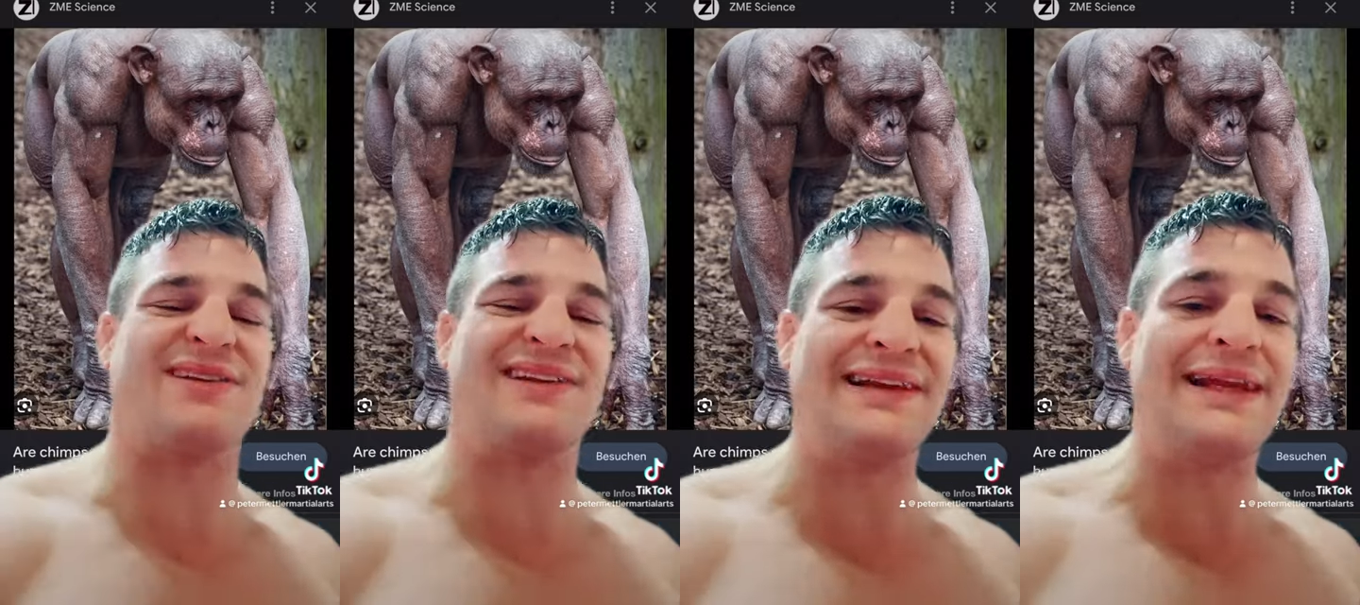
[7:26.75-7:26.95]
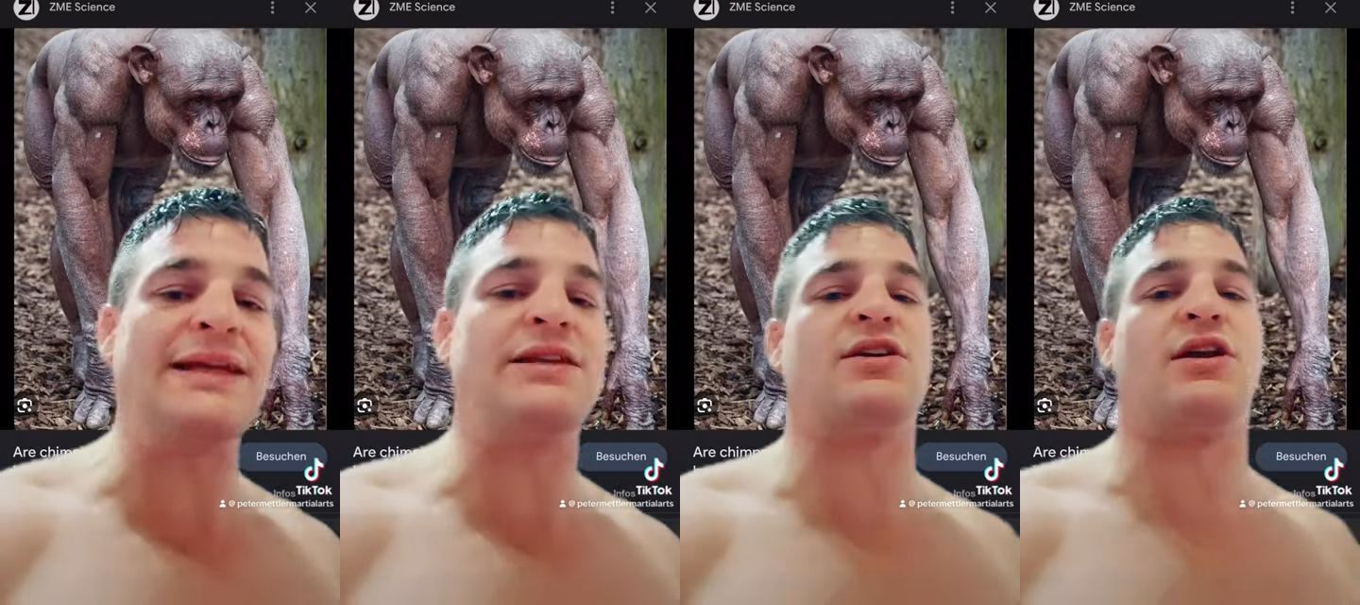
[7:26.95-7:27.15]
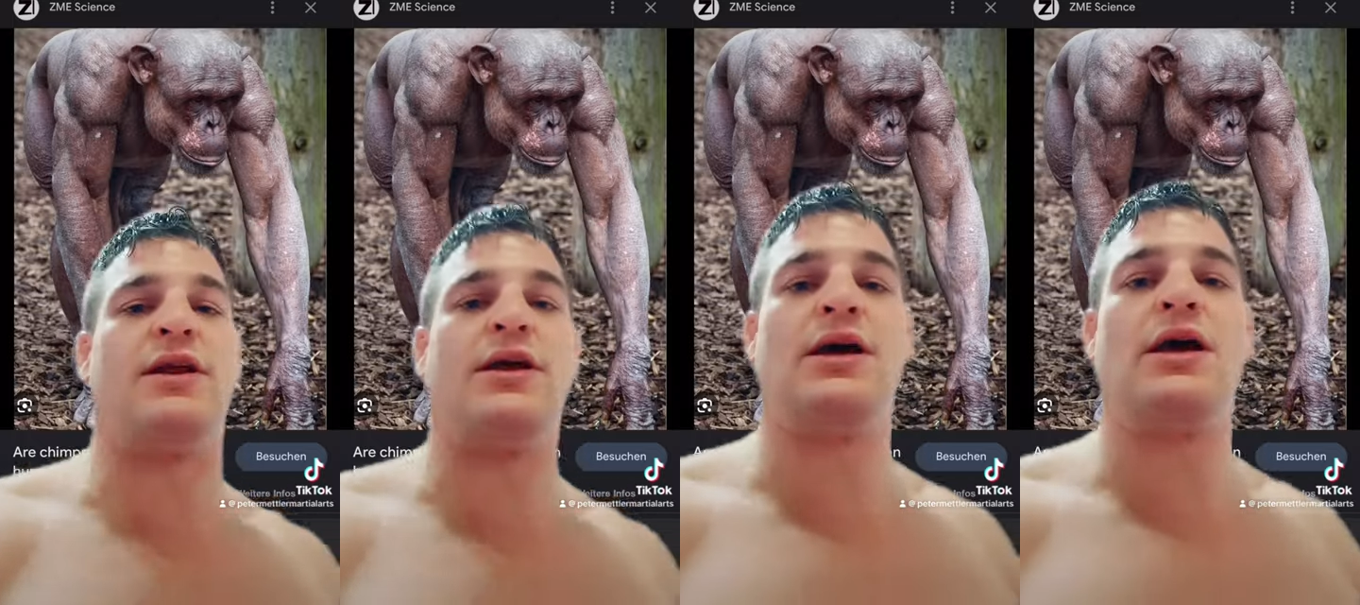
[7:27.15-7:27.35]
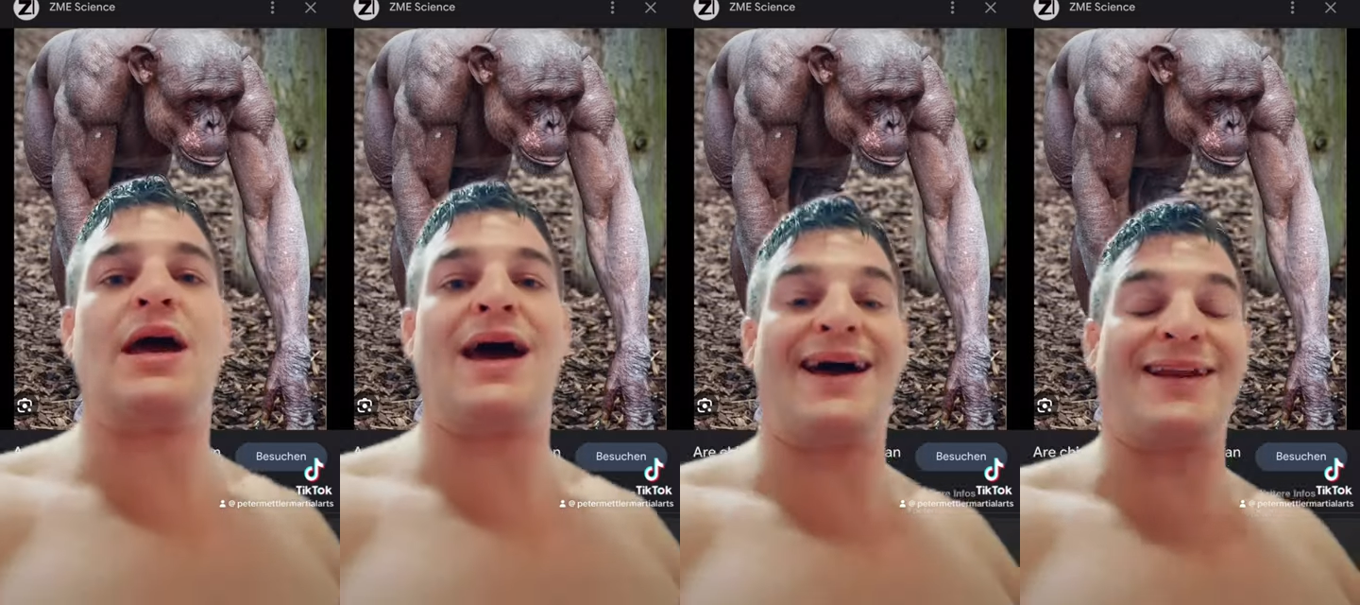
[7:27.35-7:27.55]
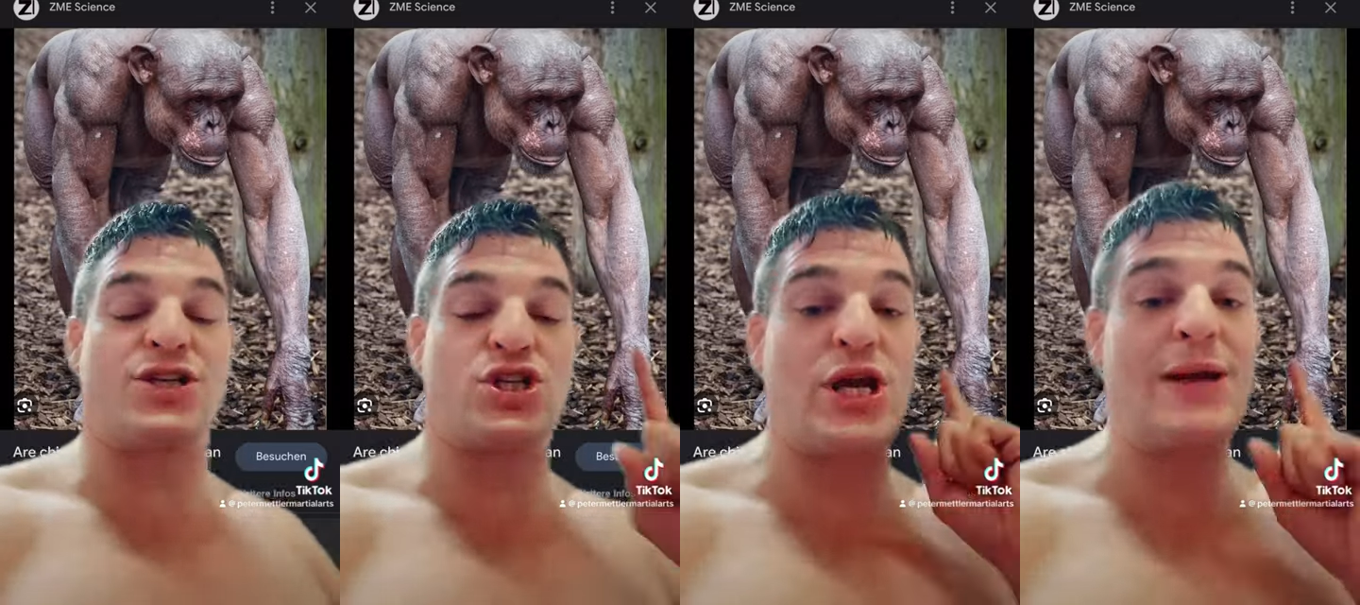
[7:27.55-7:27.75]
literally
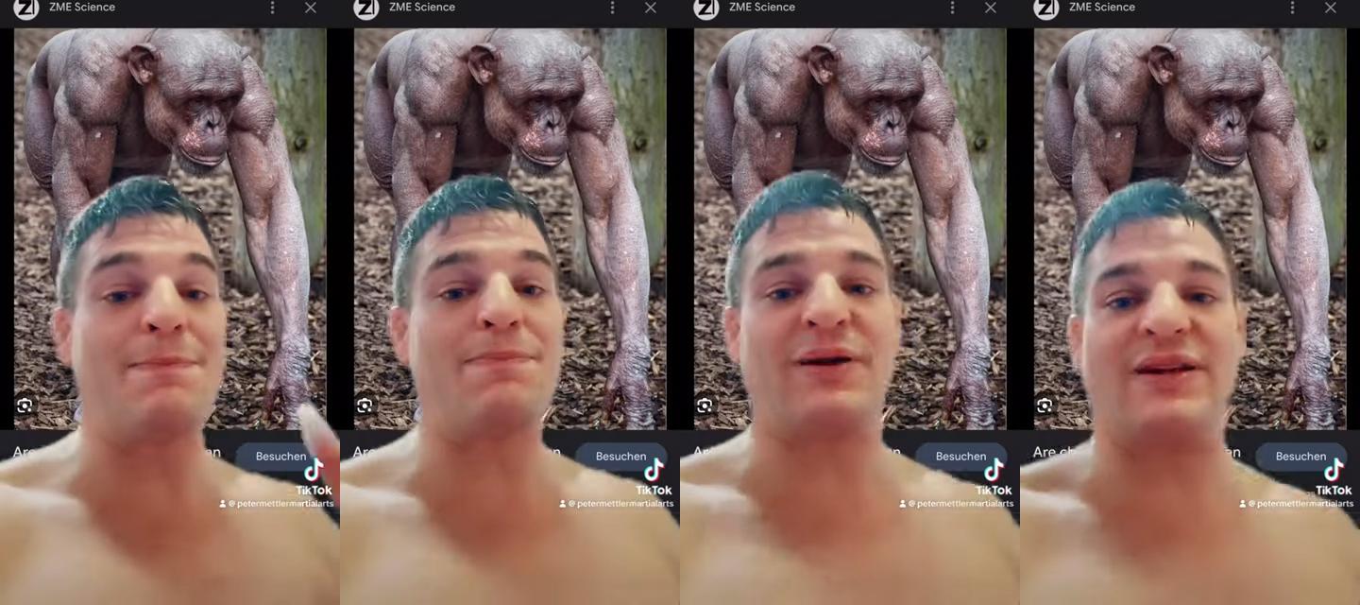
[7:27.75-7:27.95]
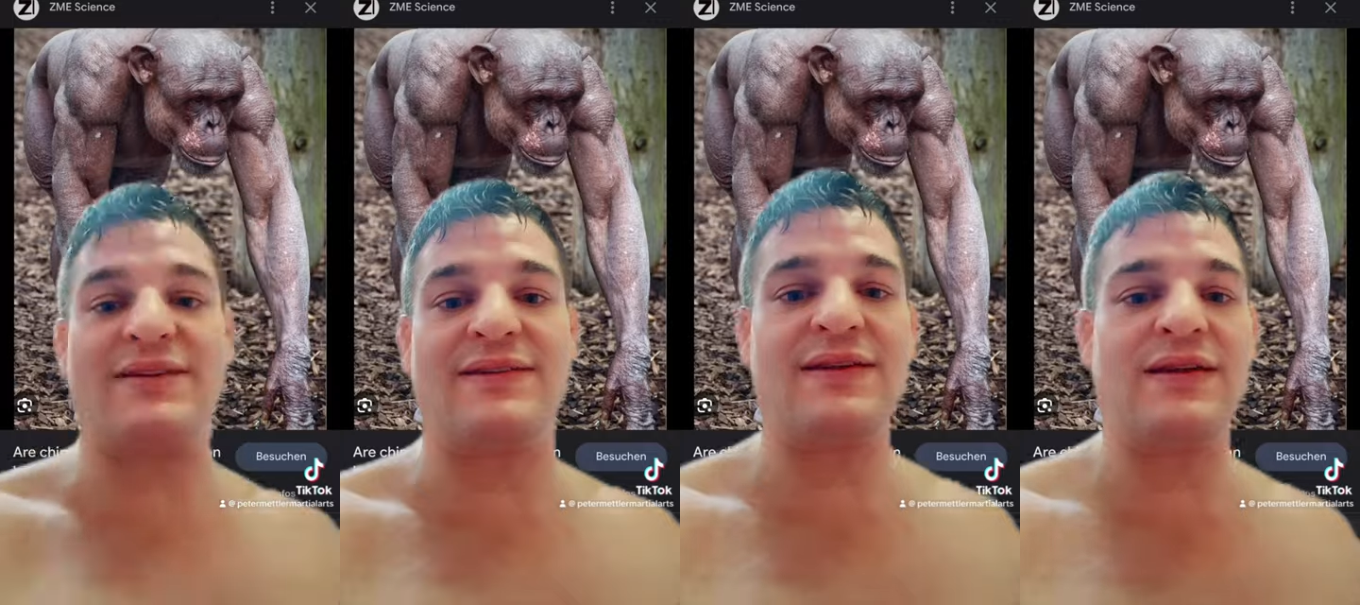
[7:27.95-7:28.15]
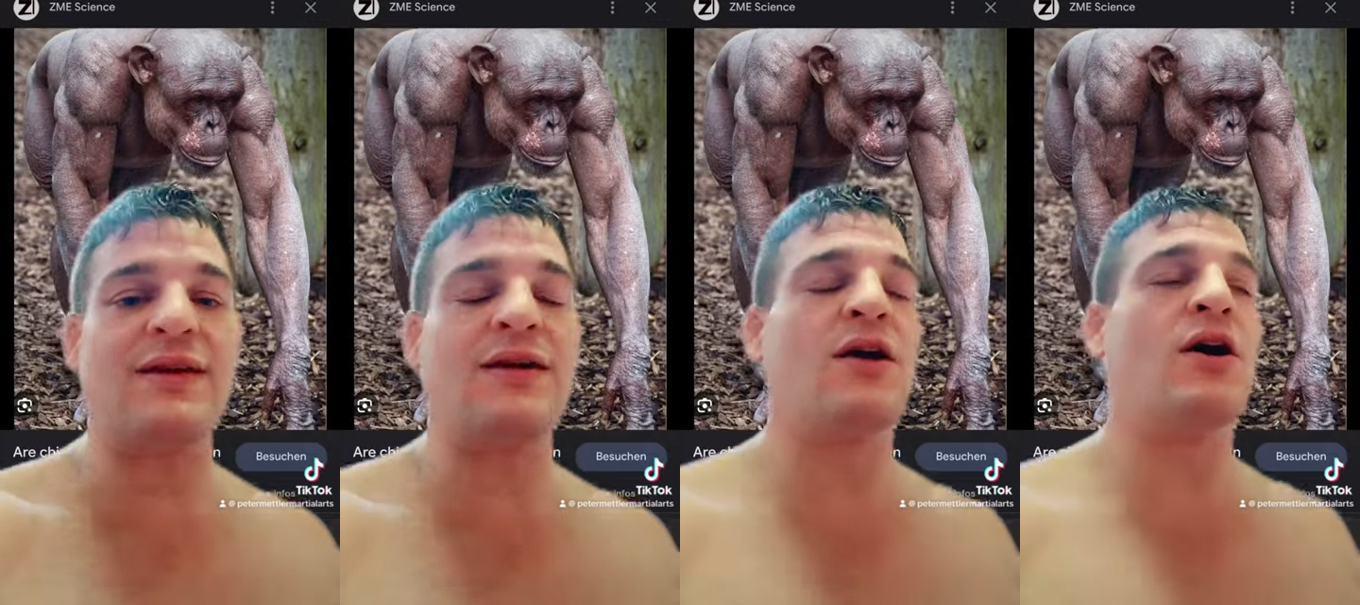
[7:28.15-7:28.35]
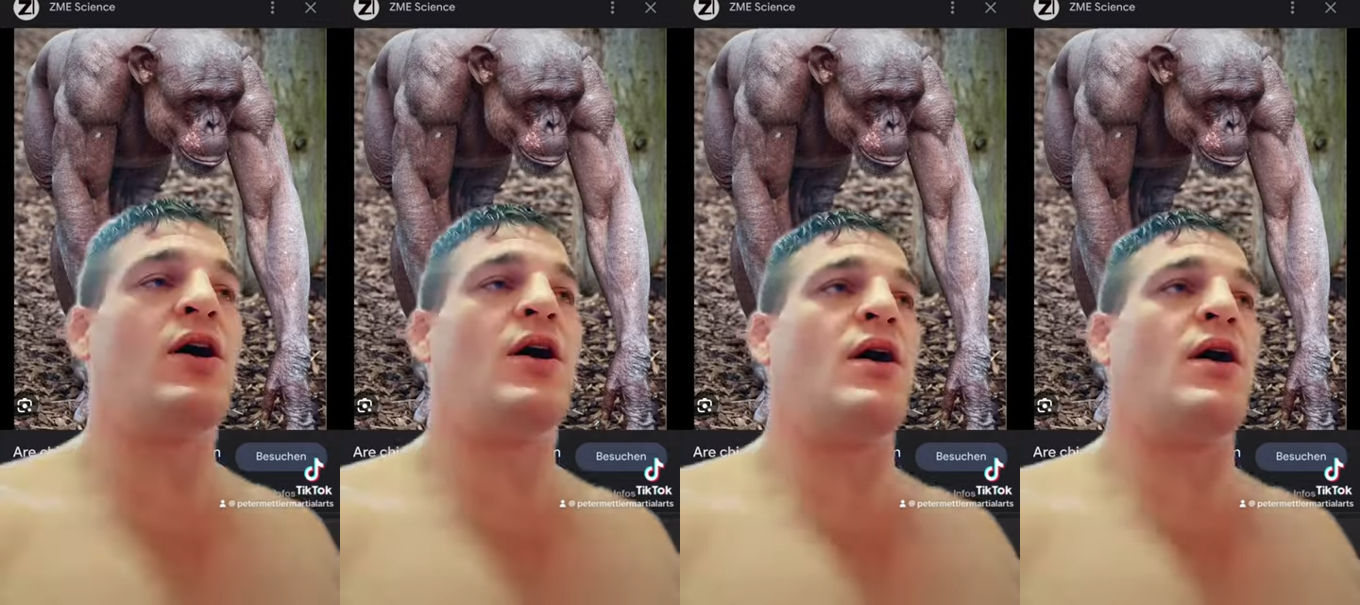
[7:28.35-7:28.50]
a chimpanzee